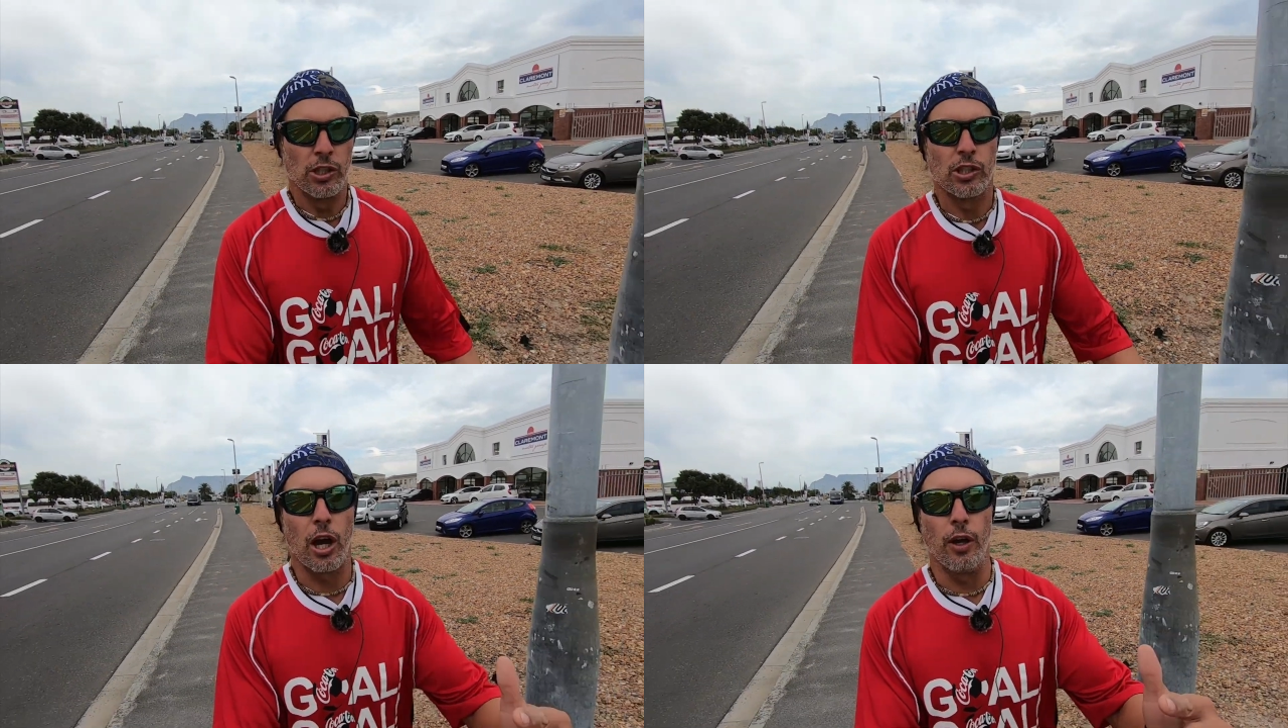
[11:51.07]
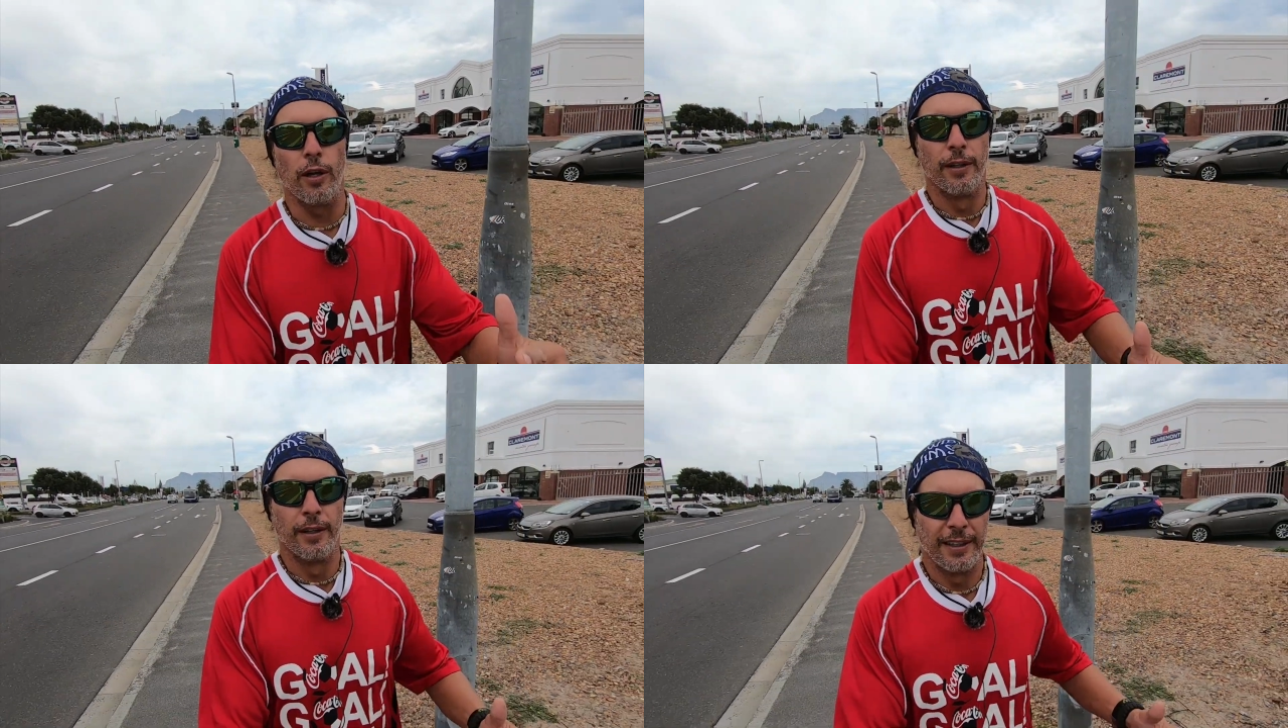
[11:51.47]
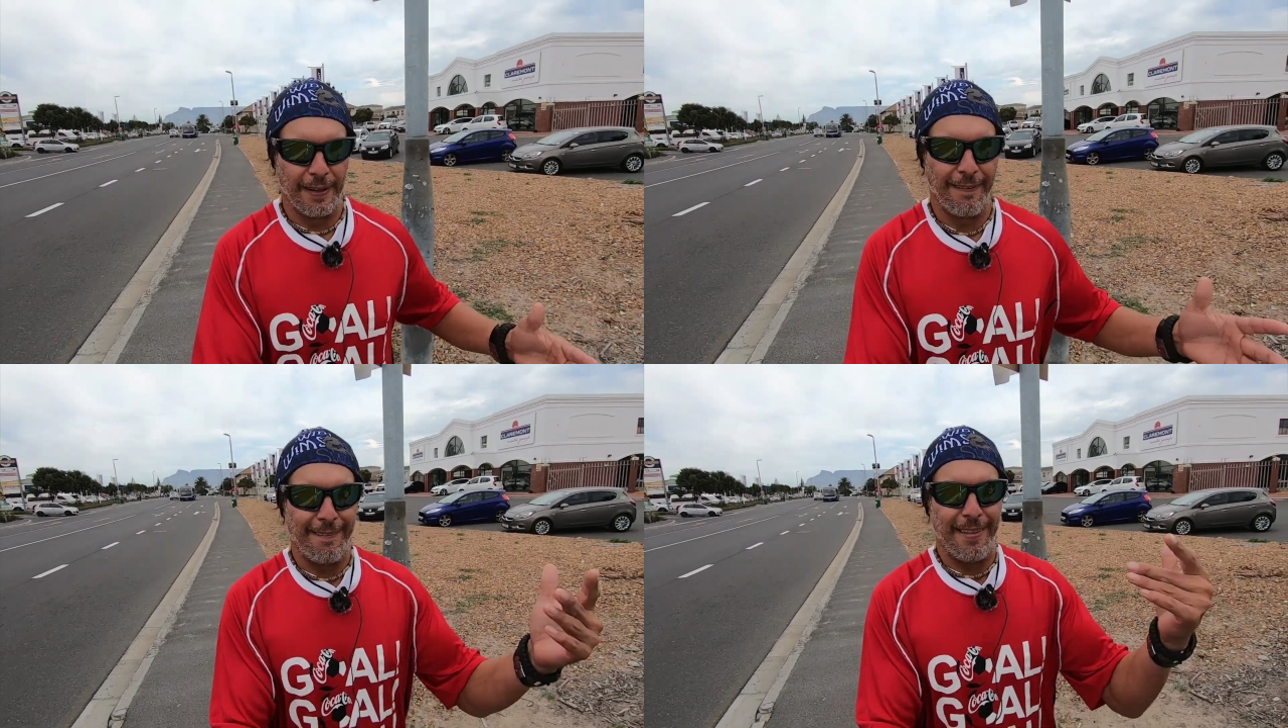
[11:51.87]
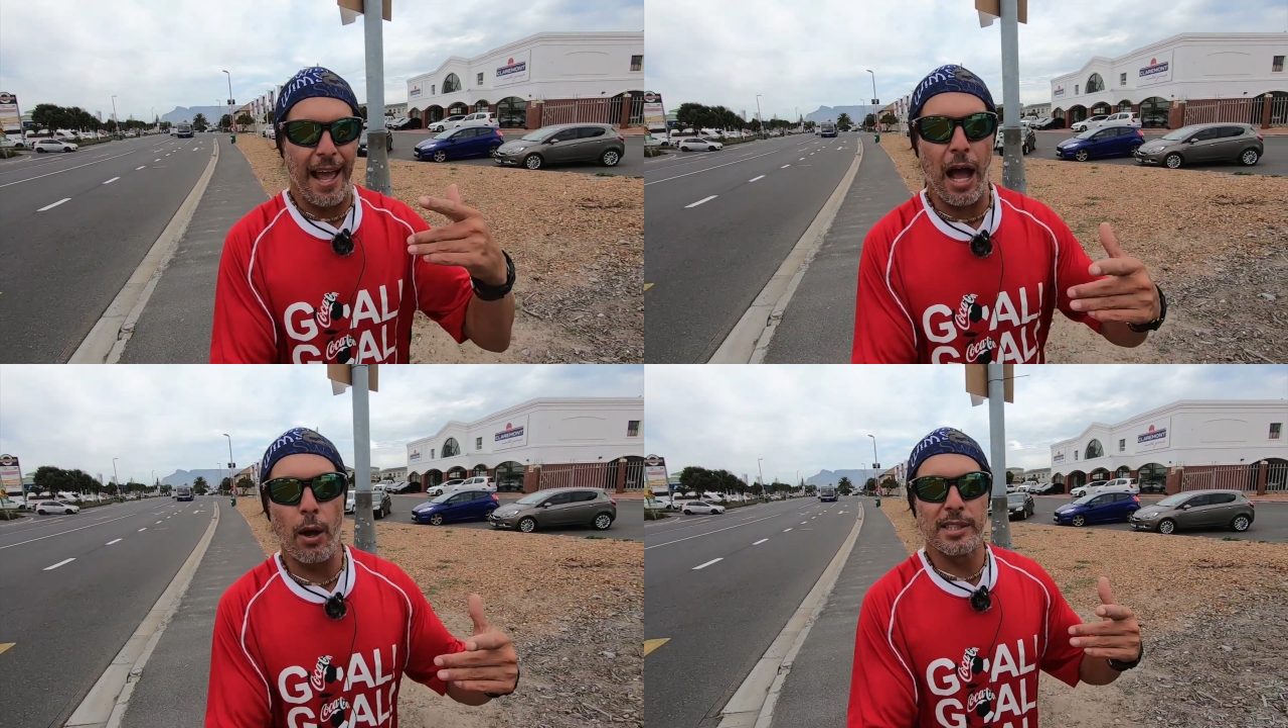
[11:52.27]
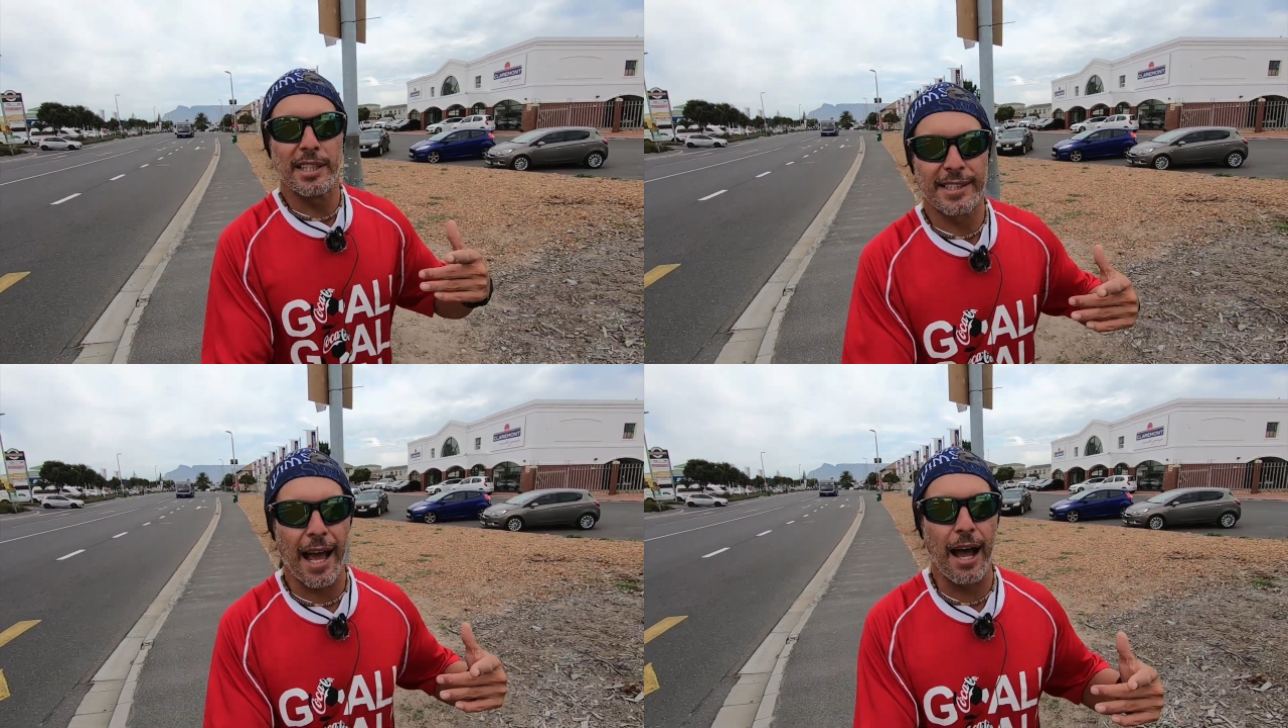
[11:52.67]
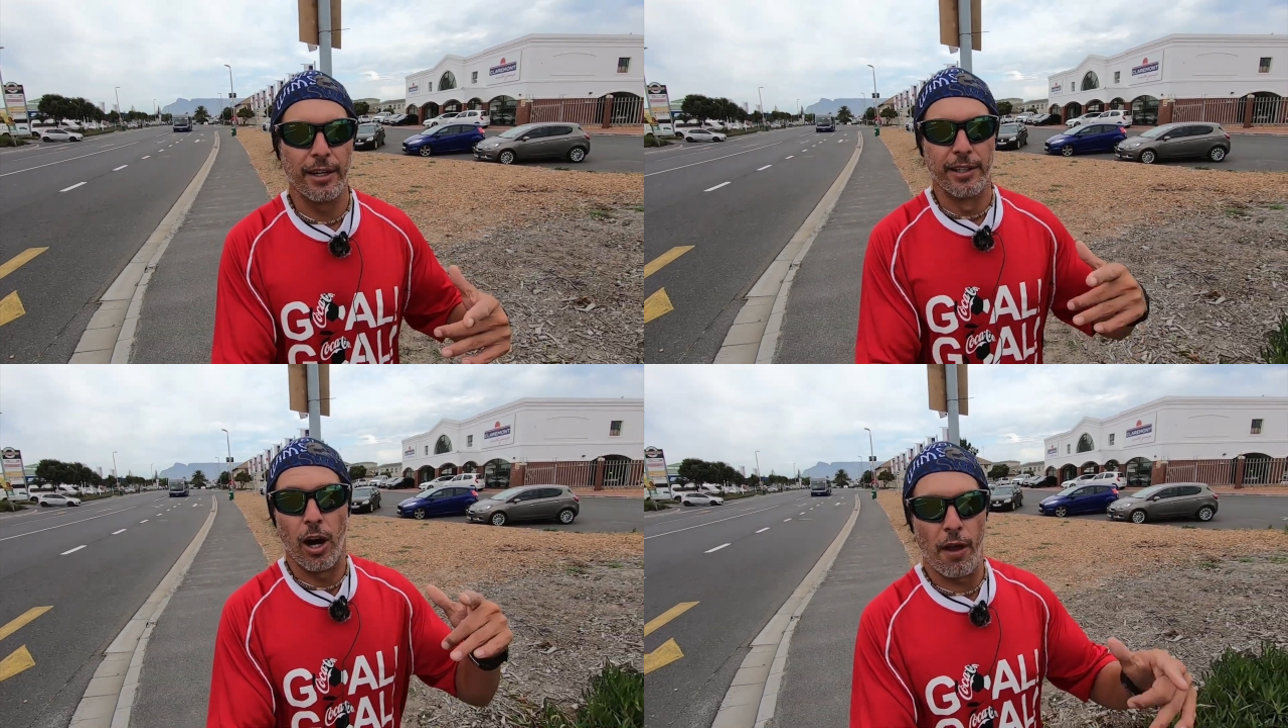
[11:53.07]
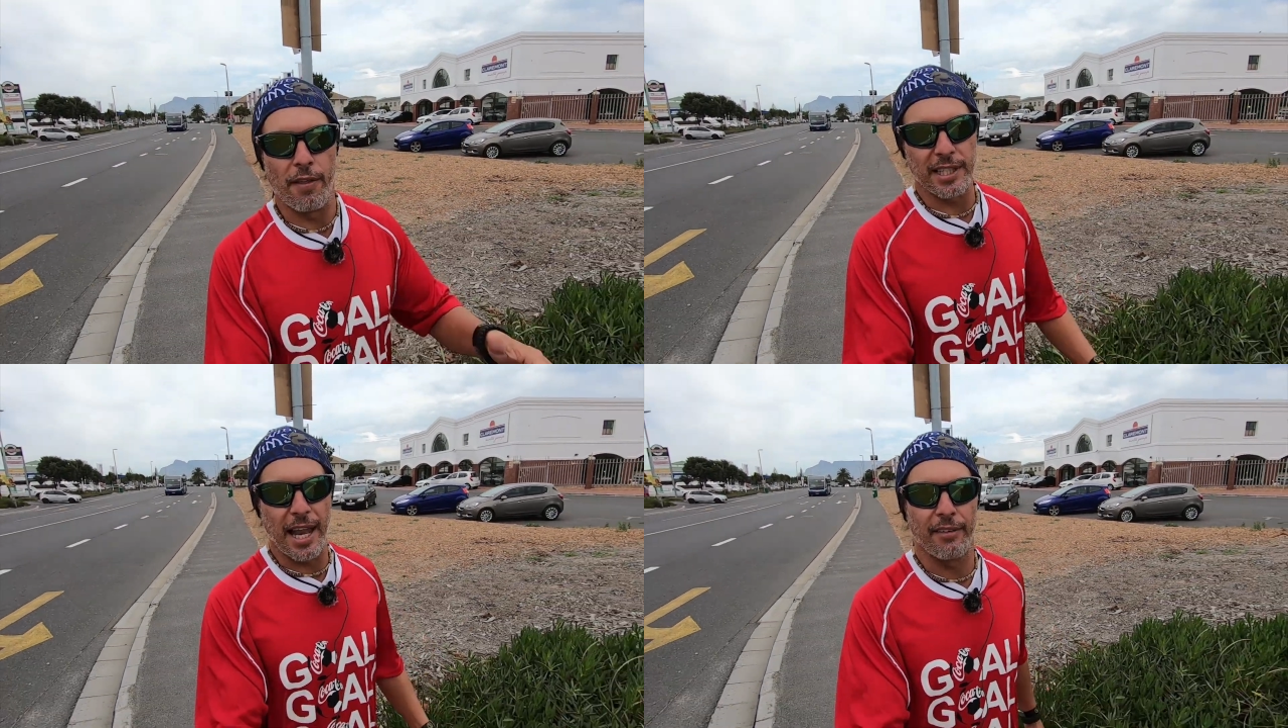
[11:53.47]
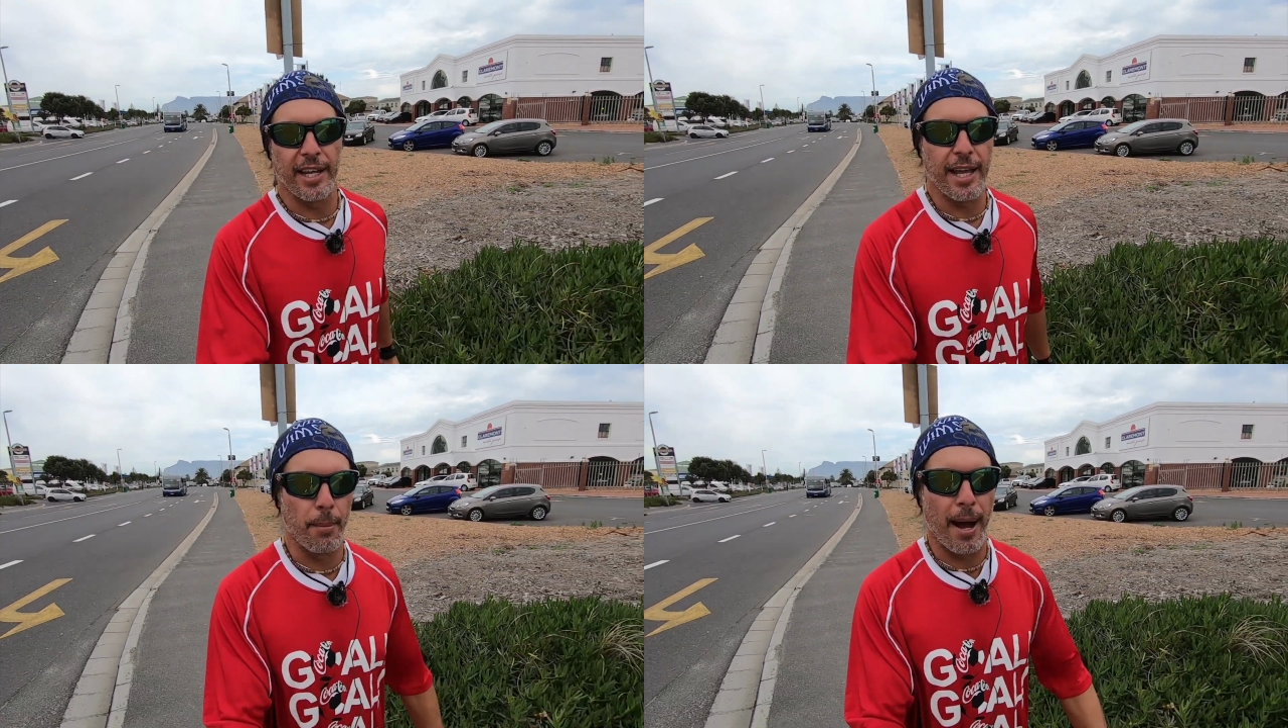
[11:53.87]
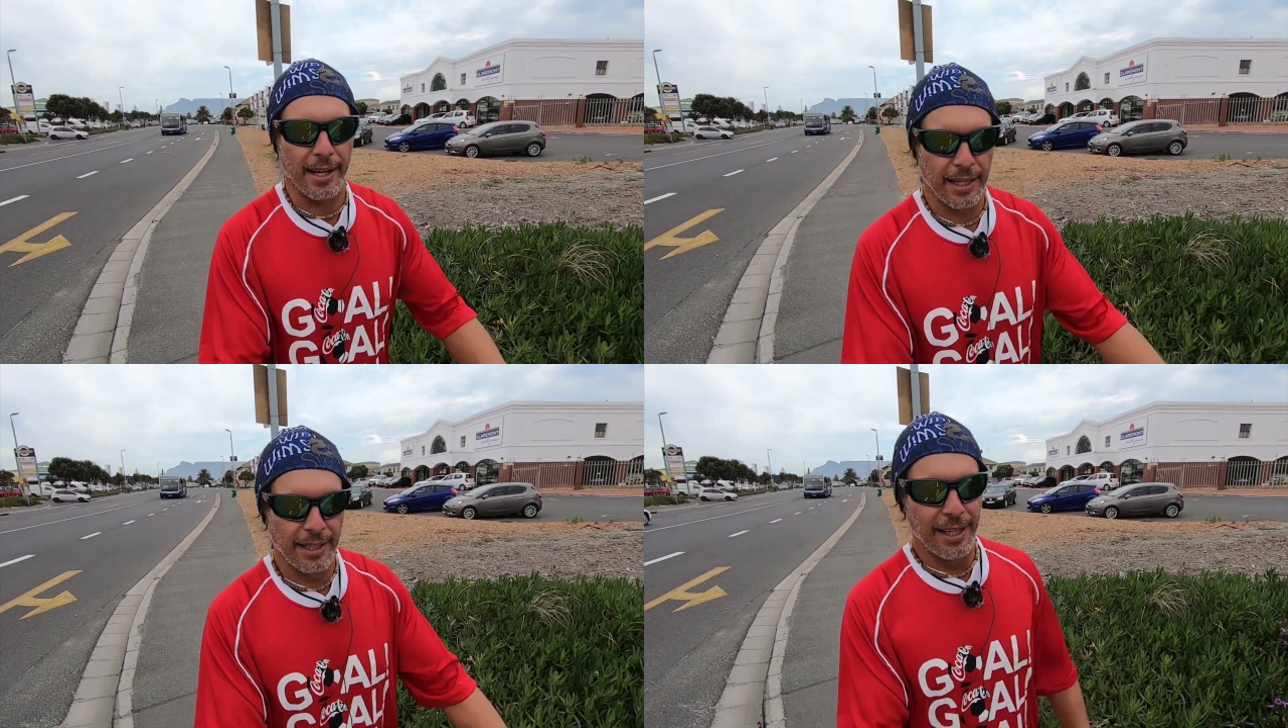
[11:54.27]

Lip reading: So how is the sound on this lavalier mic?